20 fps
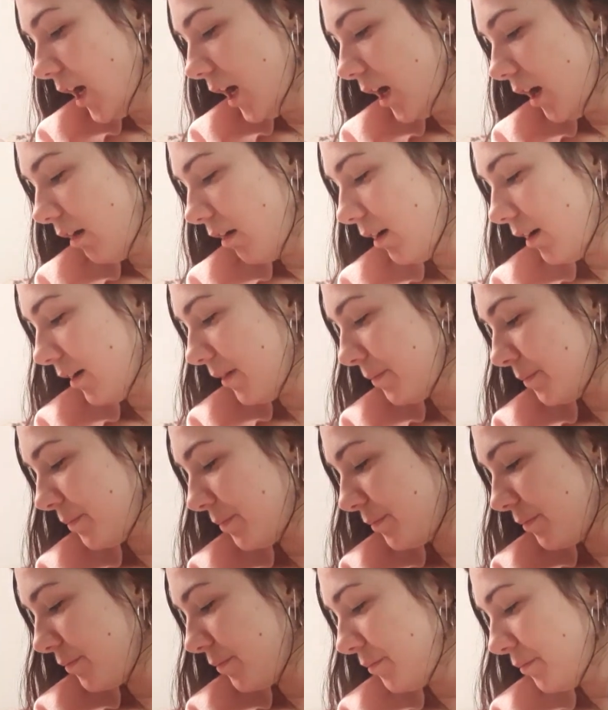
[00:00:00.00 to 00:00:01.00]
Um,
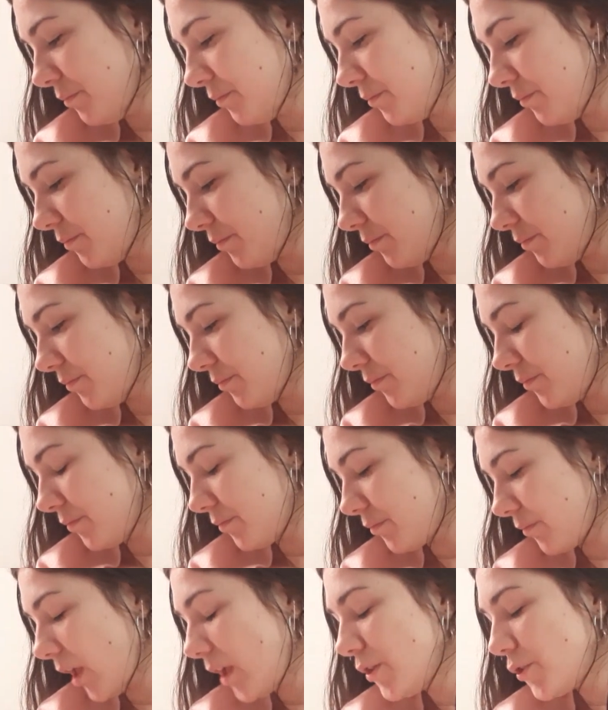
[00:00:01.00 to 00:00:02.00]

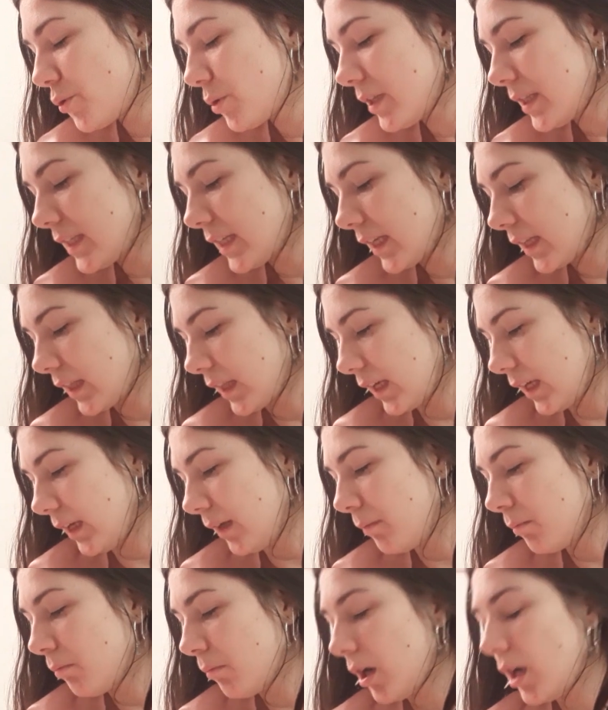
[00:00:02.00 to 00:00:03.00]

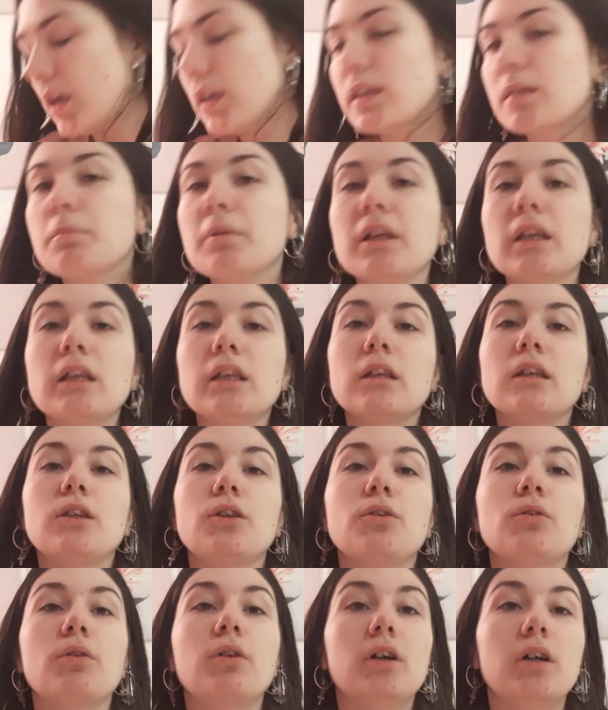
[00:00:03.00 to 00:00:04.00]
interestingly, Mars being
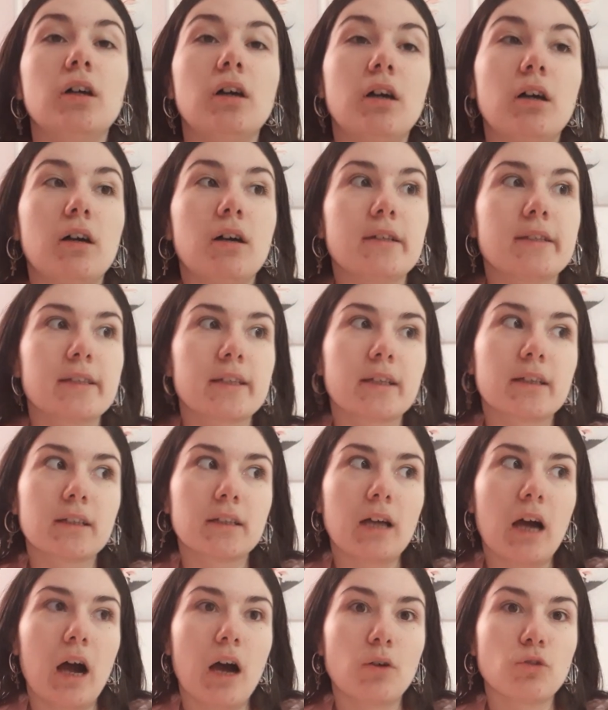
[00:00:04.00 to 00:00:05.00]
your uh,
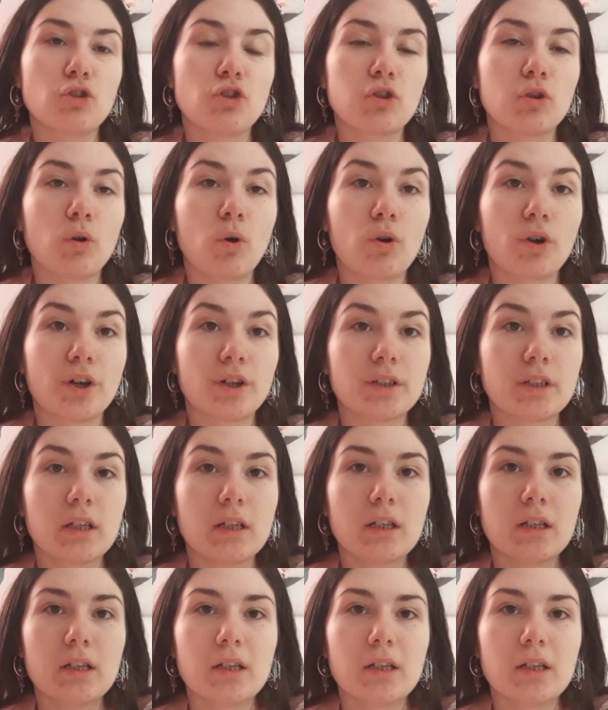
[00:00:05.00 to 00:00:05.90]
second house lord,